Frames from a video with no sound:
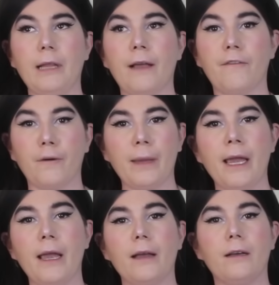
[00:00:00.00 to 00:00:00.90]
Like for
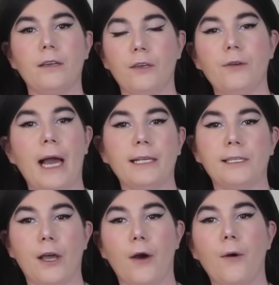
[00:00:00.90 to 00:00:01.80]
me, you guys
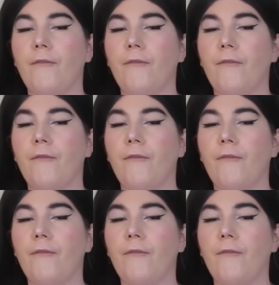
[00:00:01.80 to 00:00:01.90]
know,